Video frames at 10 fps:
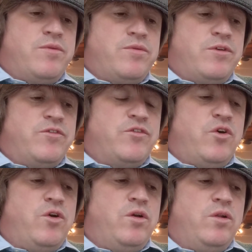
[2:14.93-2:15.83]
the
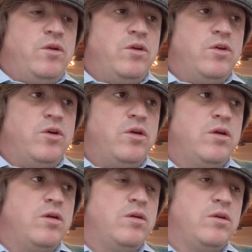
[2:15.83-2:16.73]
soil
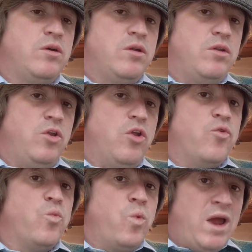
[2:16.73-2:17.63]

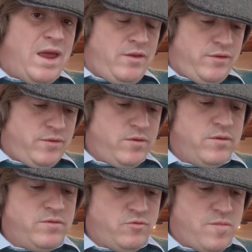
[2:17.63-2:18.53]
not wet,
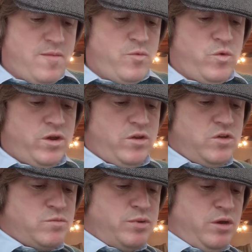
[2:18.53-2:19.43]
remember we're going to
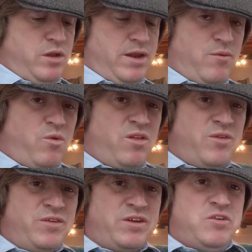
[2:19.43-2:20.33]
use perlite. And one of the
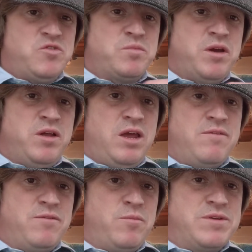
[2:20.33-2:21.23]
things I use
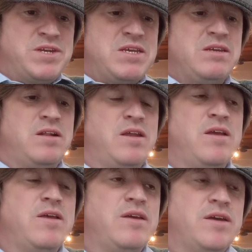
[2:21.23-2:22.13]
perlite for particularly
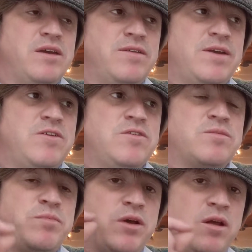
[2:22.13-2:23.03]
is I use
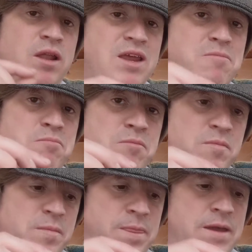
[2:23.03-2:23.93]
perlite
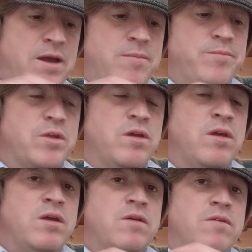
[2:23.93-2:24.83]

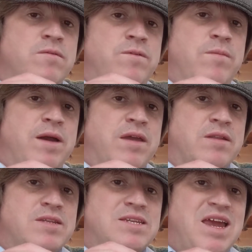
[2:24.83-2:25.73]
for my
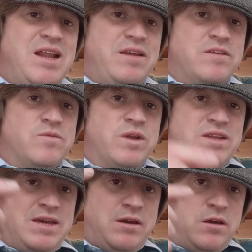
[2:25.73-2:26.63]
dahlias. When I
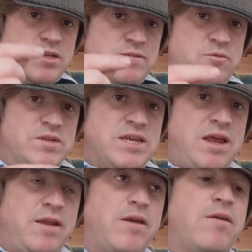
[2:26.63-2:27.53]
take a cutting from a
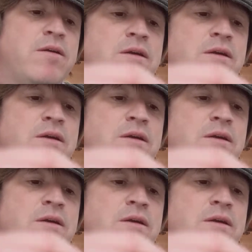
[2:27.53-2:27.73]
dahlia,